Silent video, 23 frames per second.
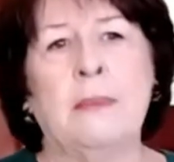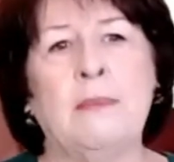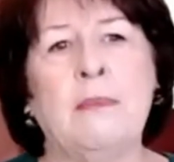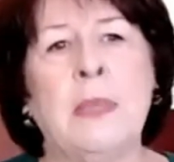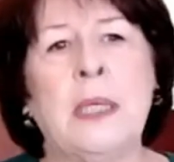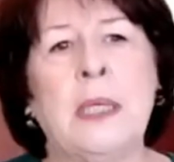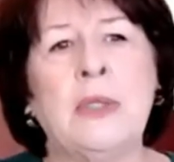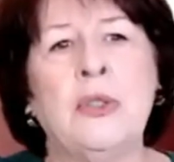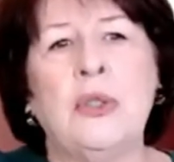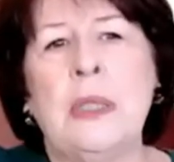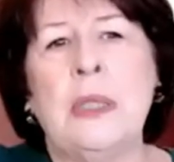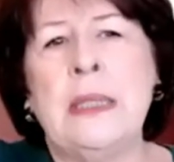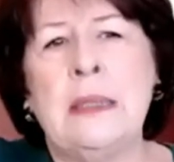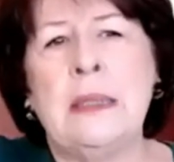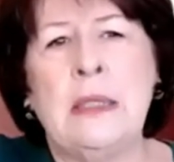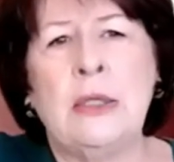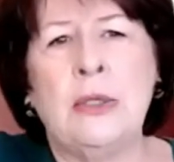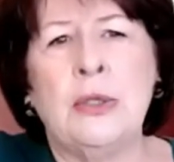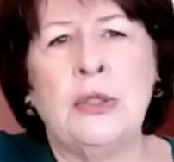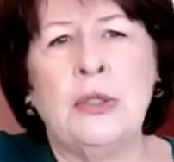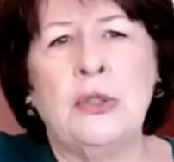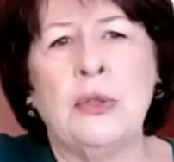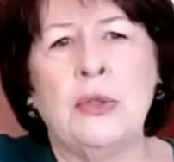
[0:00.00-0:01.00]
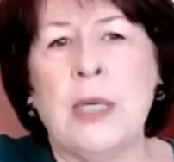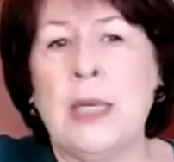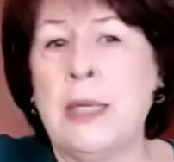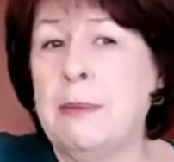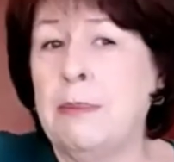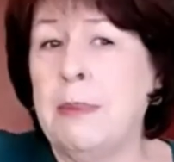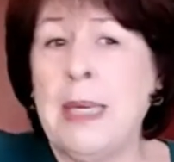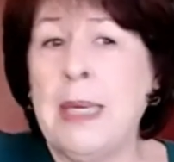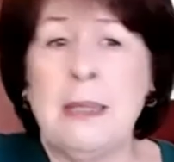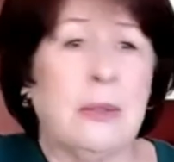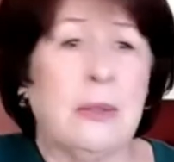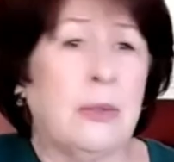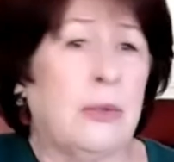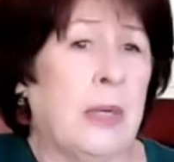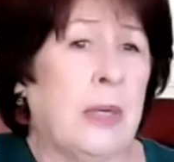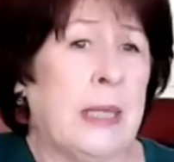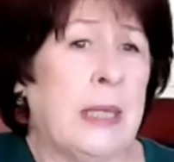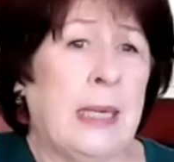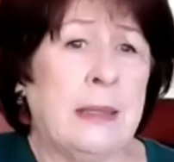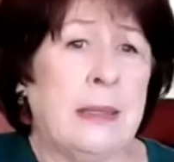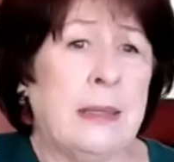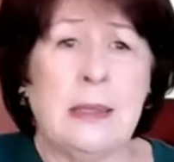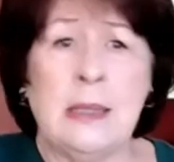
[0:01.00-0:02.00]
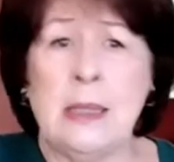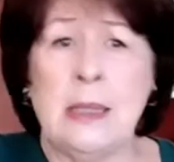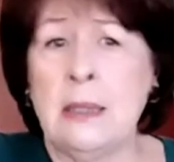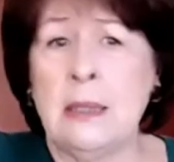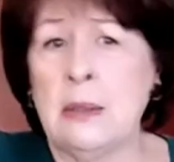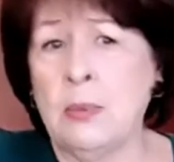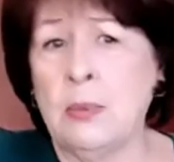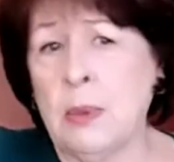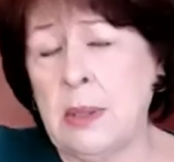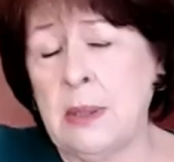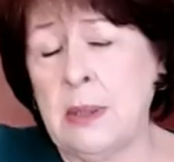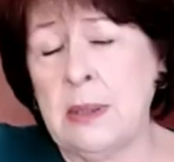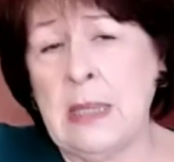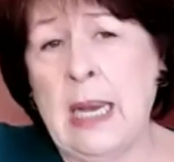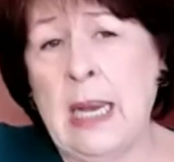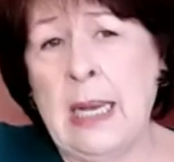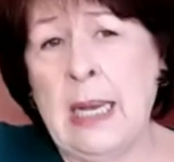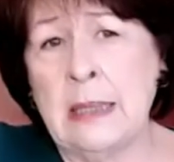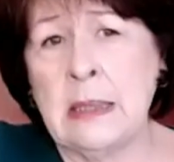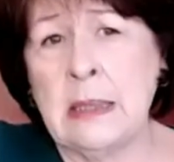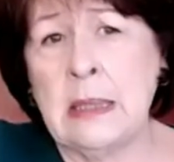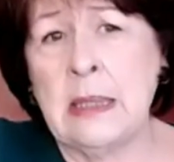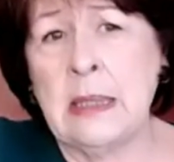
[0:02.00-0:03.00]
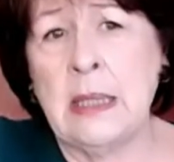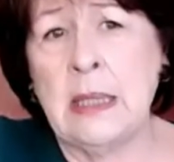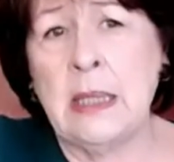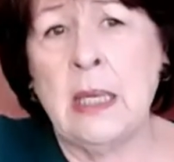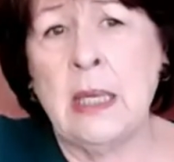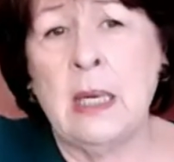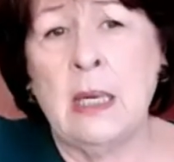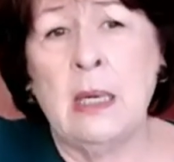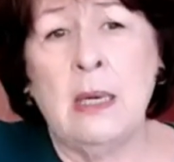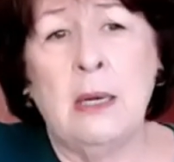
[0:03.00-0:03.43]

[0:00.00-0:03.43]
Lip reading: much easier to drink, makes great iced tea as well as hot tea,